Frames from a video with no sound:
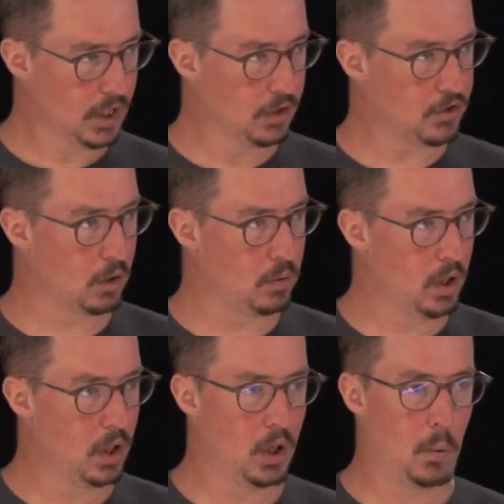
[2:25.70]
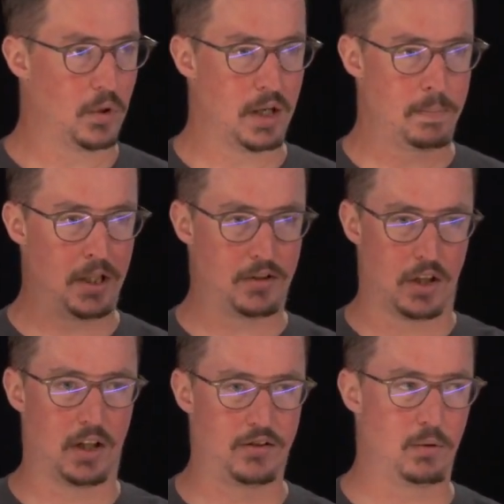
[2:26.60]
So with that being
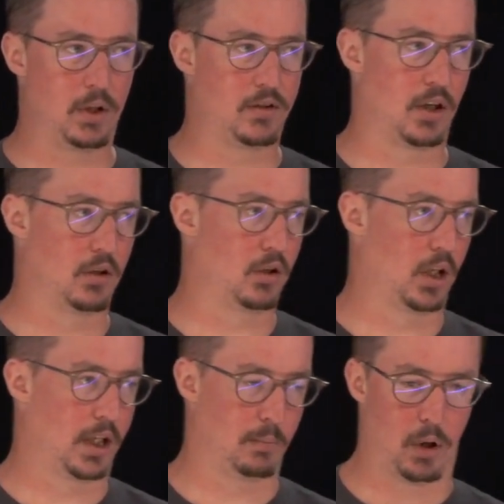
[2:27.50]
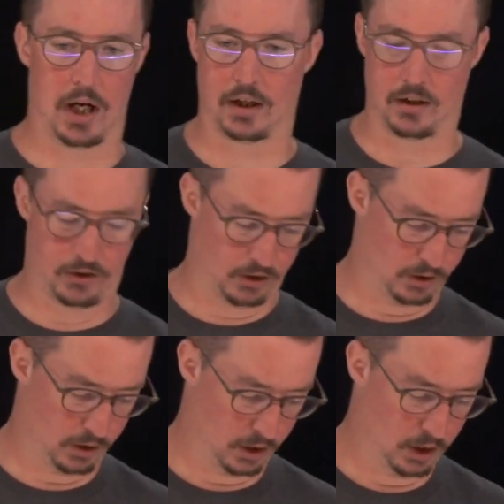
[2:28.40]
said, let's see what it's going to look like in practice.
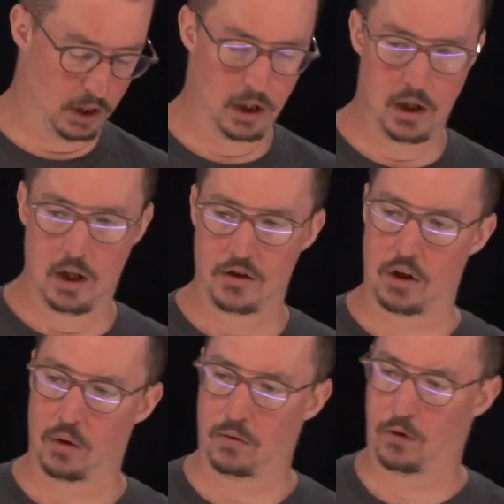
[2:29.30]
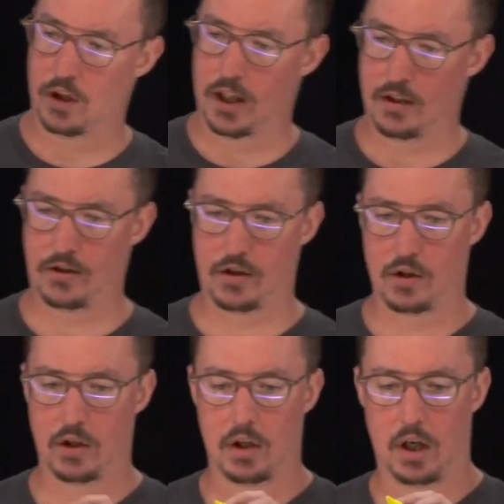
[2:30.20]
So for this,
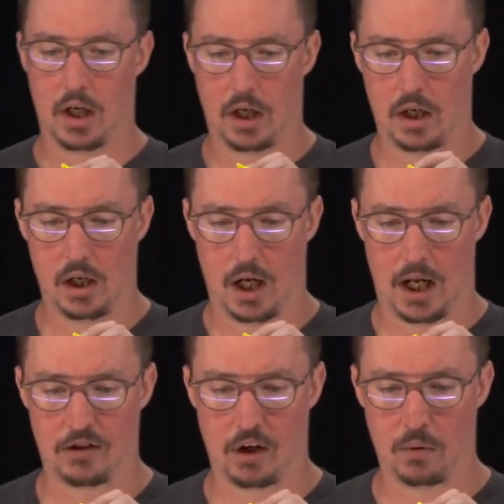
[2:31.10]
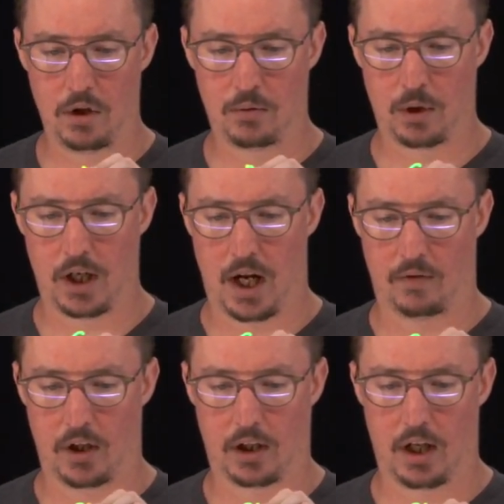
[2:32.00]
as always, we're going to
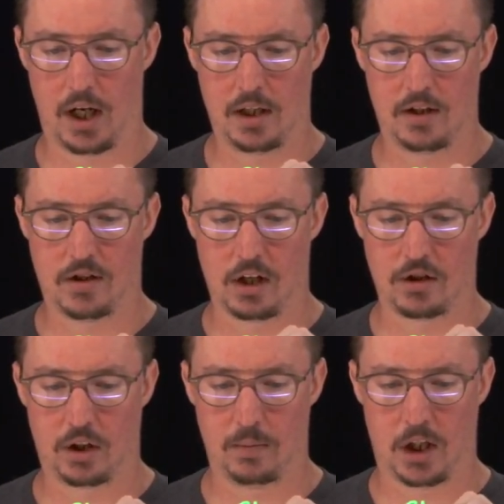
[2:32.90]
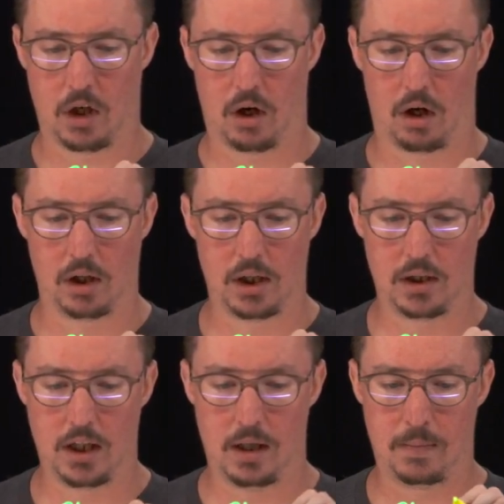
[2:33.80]
have our client that's actually going to be calling
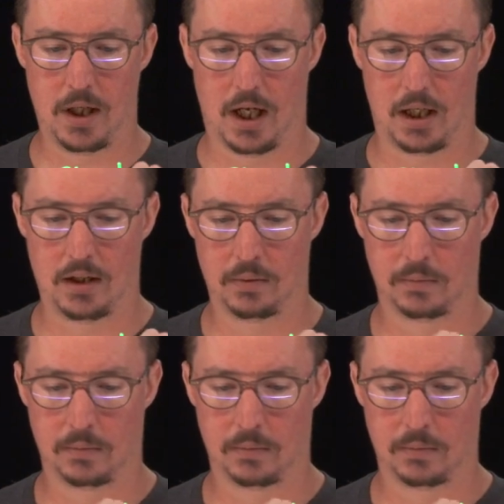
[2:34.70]
the API.